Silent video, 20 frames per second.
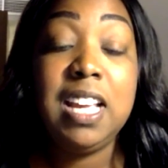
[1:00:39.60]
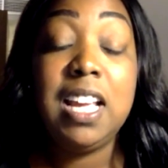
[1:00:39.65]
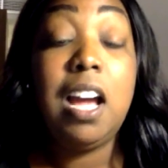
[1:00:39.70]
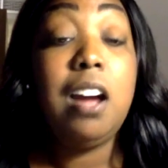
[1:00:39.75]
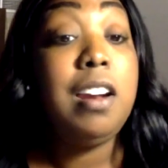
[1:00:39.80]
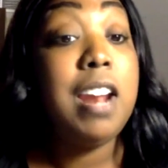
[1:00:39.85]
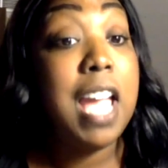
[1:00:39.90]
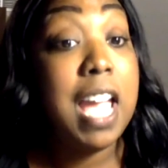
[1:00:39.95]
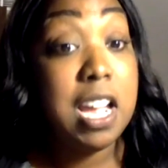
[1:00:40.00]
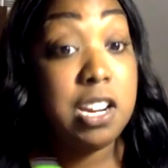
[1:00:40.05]

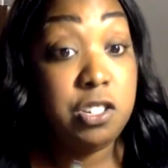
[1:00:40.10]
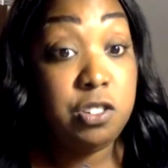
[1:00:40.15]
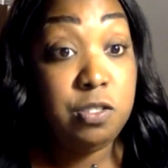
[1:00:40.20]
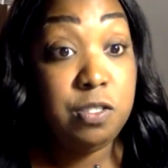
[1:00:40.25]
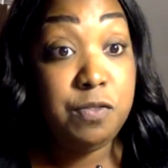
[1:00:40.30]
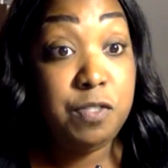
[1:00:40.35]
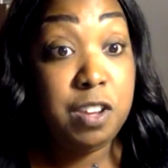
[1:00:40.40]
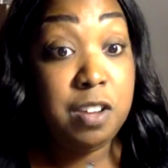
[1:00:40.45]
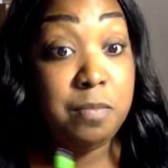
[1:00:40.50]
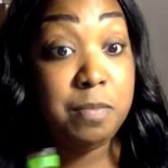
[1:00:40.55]
they ask you
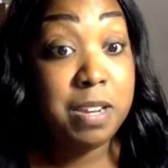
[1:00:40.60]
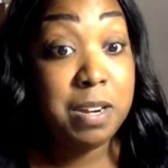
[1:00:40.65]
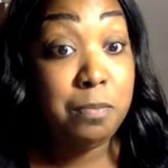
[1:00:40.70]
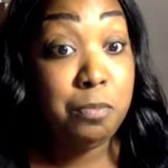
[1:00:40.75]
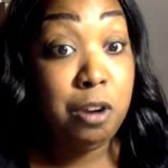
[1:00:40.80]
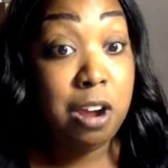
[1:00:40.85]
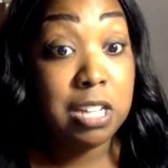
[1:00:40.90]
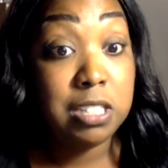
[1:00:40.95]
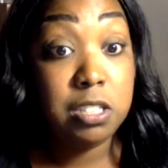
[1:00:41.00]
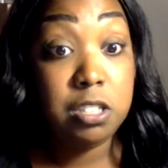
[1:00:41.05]
if you ever been a
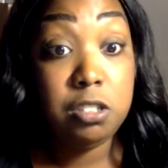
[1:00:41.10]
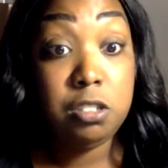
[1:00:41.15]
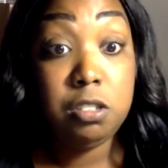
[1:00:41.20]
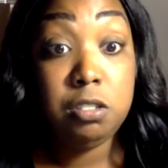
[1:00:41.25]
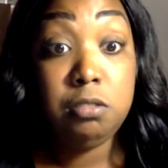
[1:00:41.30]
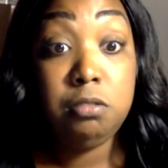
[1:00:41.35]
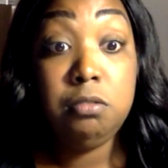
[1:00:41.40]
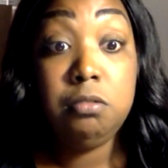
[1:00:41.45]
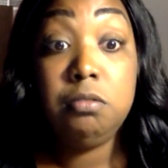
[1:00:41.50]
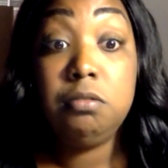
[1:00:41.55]

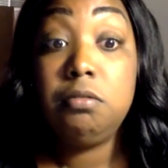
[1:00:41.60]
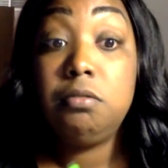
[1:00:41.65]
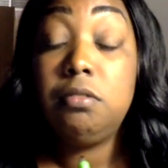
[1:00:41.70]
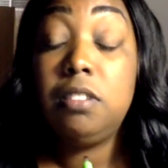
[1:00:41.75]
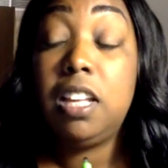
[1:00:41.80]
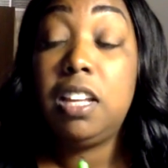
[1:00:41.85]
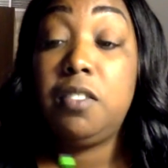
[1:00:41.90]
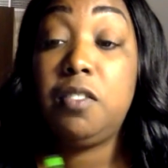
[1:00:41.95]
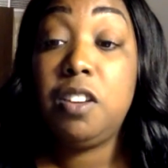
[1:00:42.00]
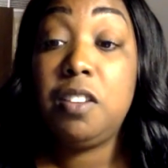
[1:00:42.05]
prostitute,
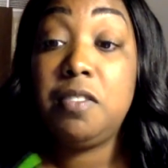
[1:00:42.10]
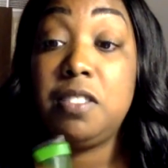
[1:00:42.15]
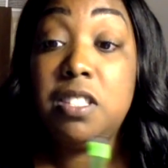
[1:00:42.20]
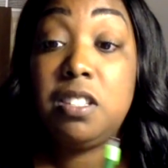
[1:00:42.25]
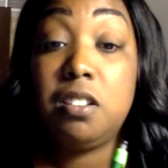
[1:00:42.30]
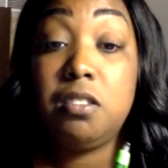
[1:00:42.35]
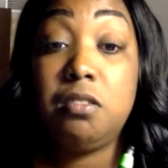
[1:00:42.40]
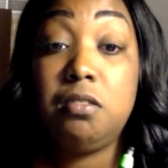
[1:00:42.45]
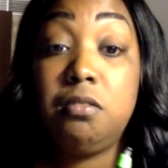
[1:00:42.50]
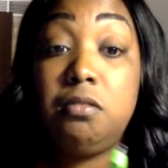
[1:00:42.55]
like if you ever
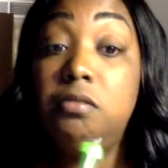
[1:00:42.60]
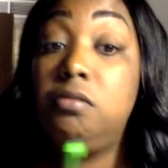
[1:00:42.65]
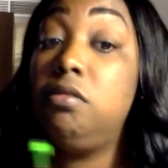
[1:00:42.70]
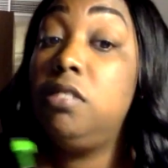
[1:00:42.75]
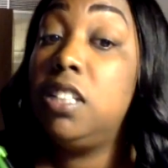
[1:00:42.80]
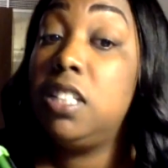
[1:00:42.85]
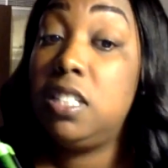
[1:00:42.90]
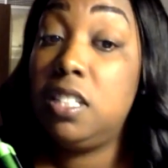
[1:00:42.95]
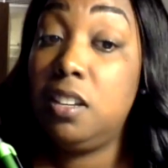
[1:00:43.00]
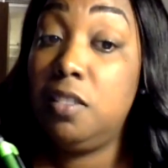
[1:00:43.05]
sold
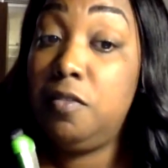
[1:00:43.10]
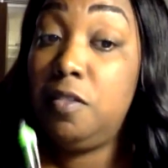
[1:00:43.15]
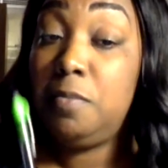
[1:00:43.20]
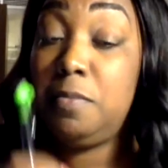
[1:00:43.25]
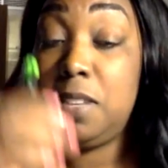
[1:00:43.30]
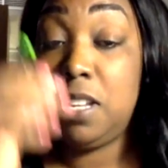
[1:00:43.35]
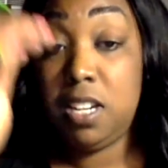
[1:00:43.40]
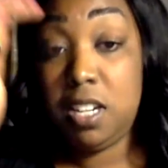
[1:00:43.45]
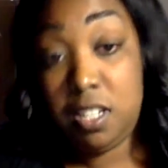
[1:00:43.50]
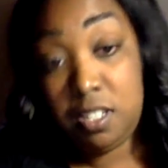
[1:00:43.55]
yourself for
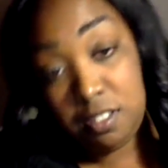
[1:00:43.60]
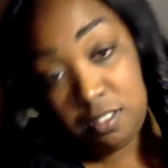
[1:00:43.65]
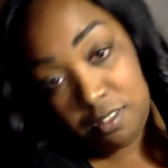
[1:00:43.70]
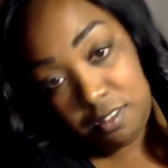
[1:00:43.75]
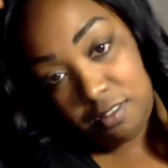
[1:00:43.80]
money.